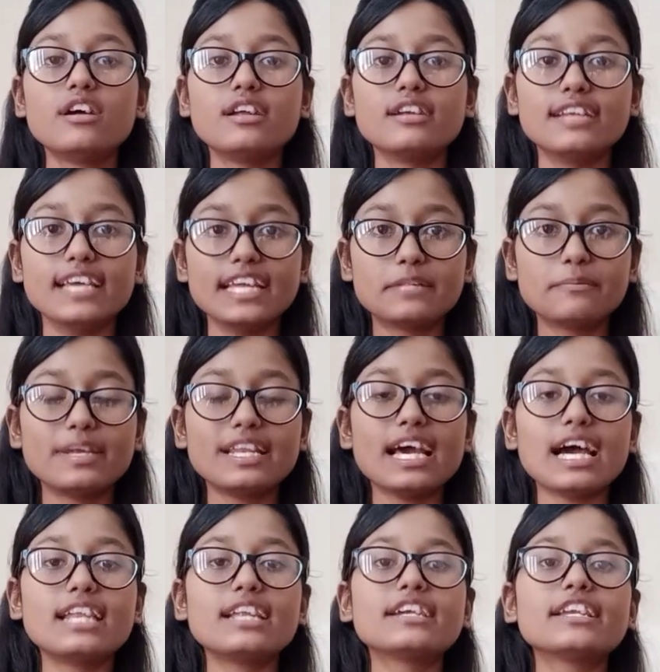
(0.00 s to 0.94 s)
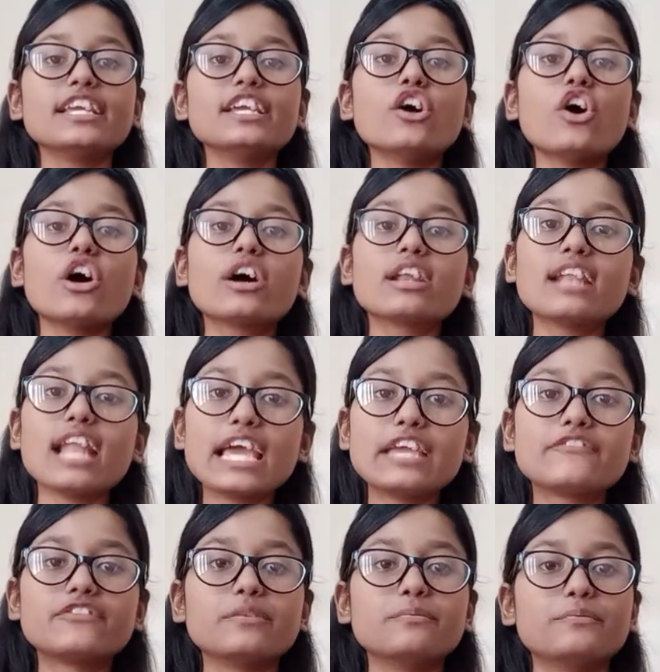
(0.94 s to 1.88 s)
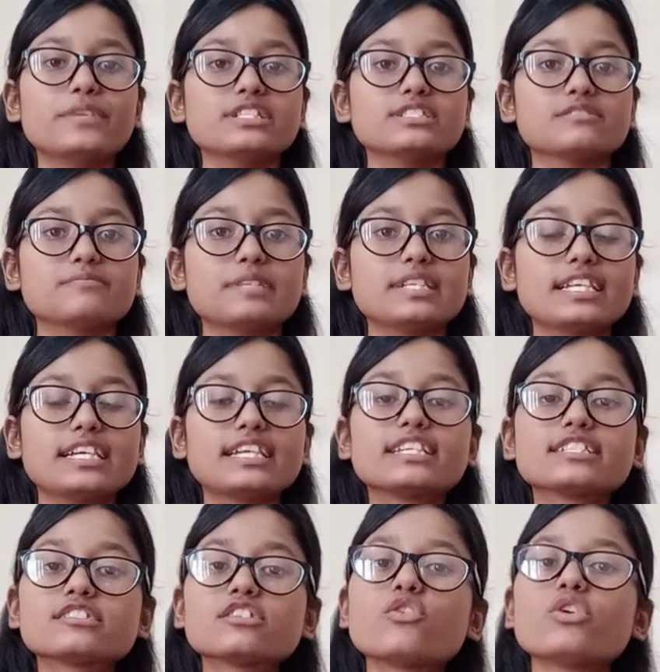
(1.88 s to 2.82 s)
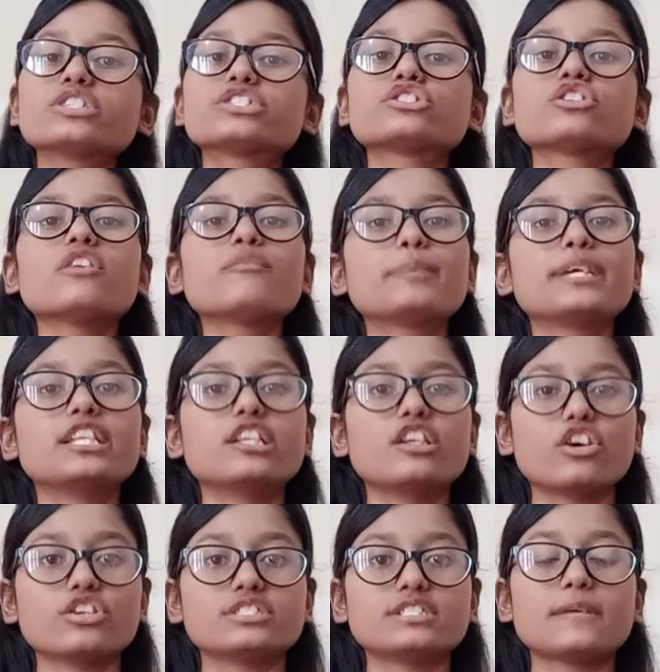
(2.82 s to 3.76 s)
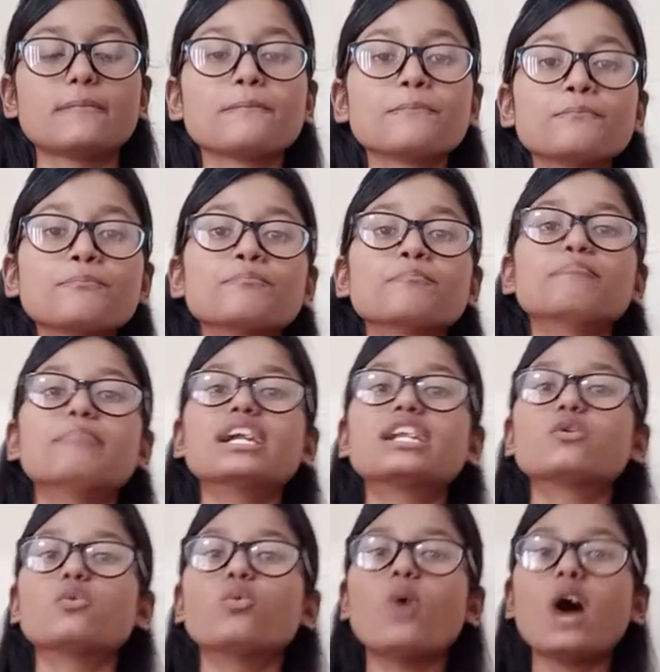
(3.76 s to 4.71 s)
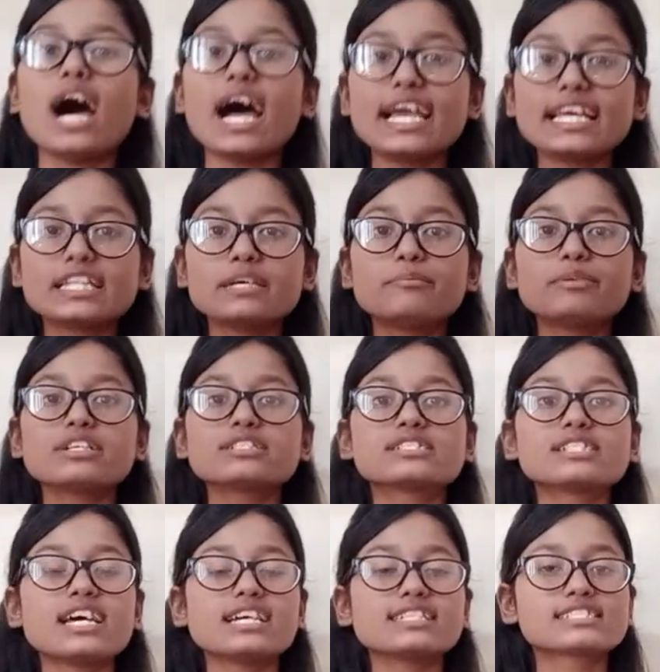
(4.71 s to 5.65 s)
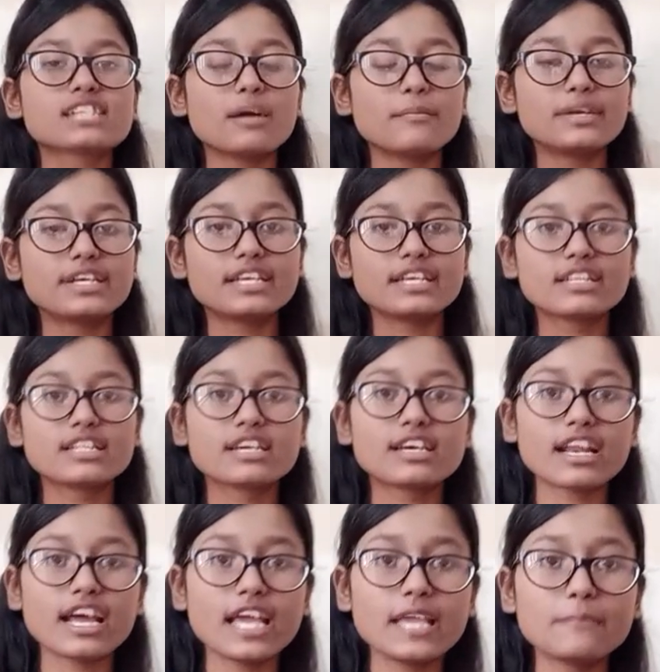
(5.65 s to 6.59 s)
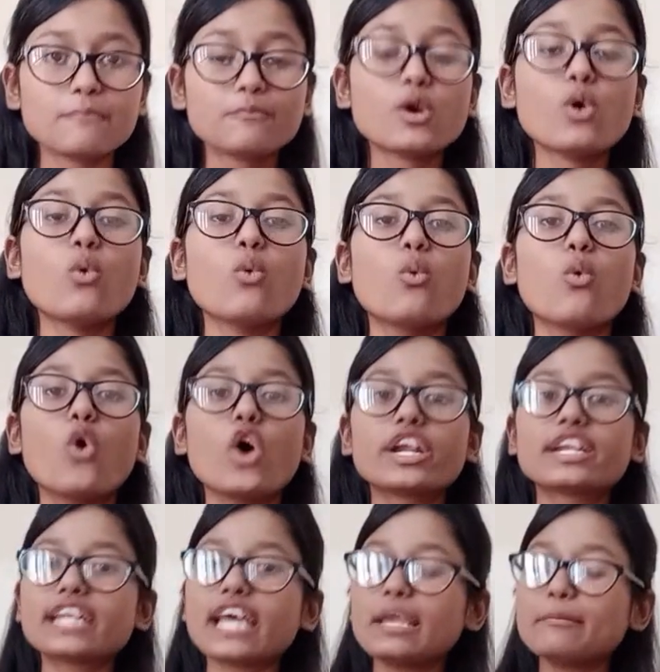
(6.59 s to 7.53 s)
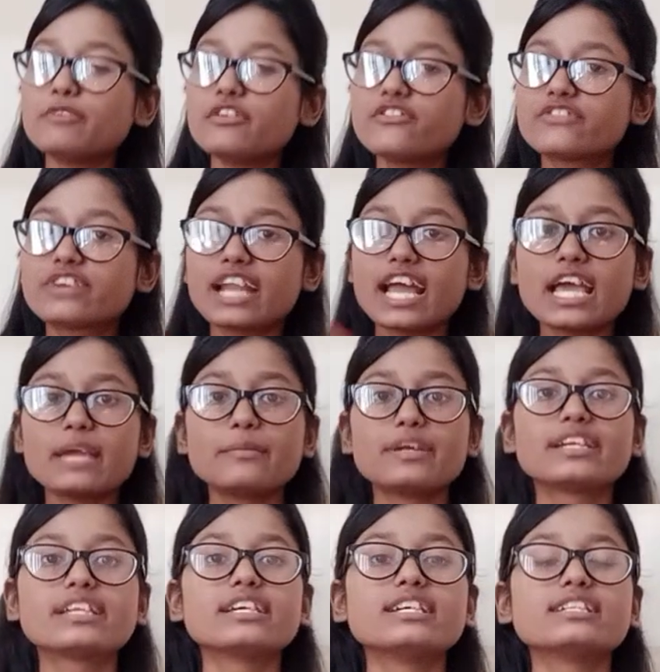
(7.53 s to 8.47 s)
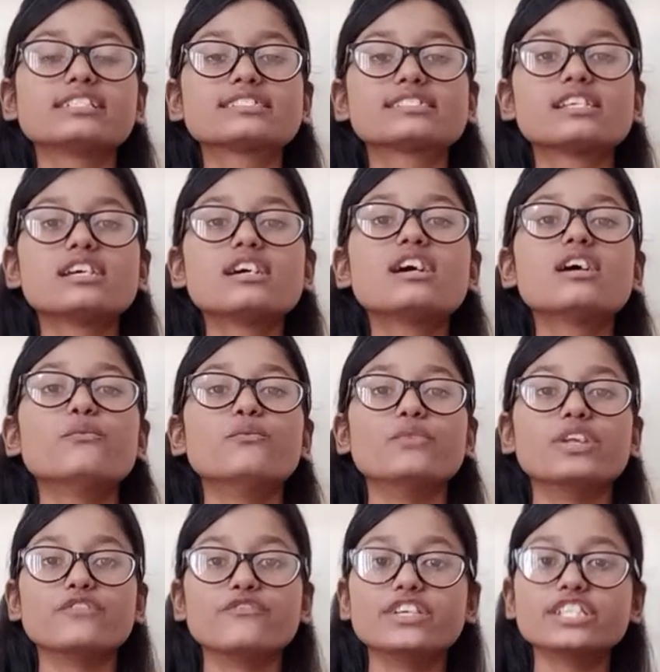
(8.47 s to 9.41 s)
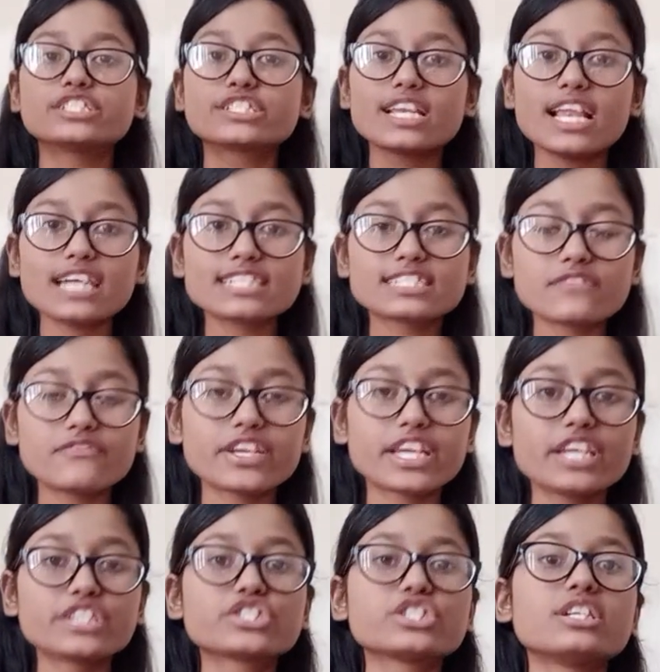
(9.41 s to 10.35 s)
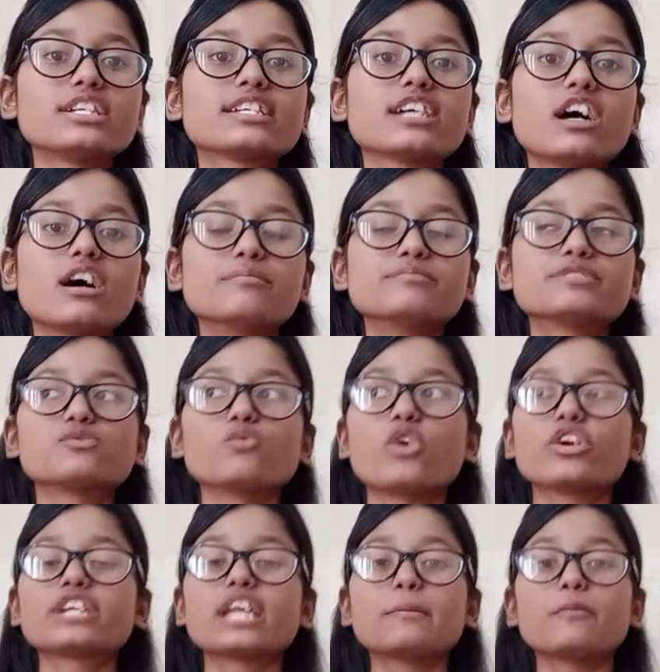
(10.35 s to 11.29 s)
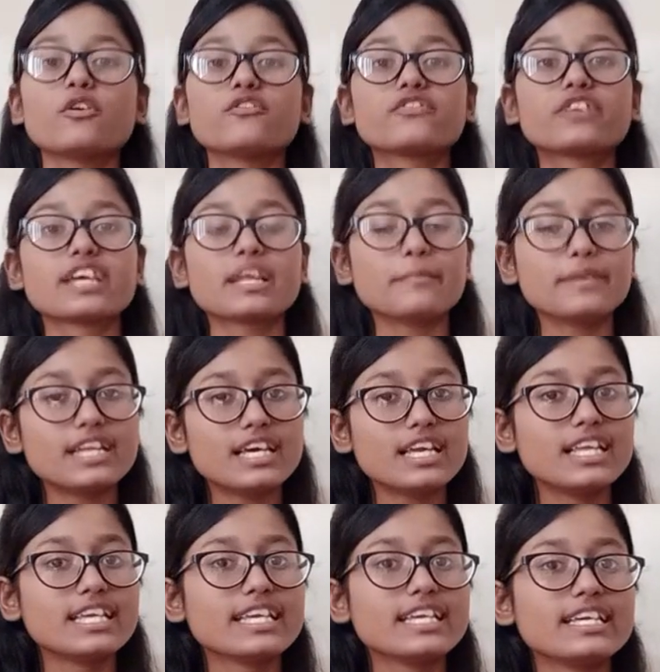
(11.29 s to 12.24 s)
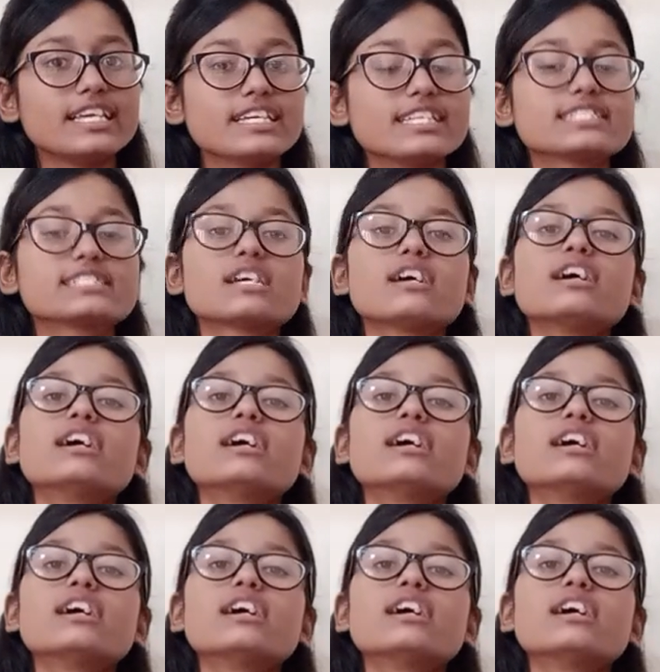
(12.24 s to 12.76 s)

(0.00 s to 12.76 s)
death penalty or life imprisonment. It is the question of penology. But why the person has committed the crime, what type of crime it is, in which classification it comes, what type of criminal he is,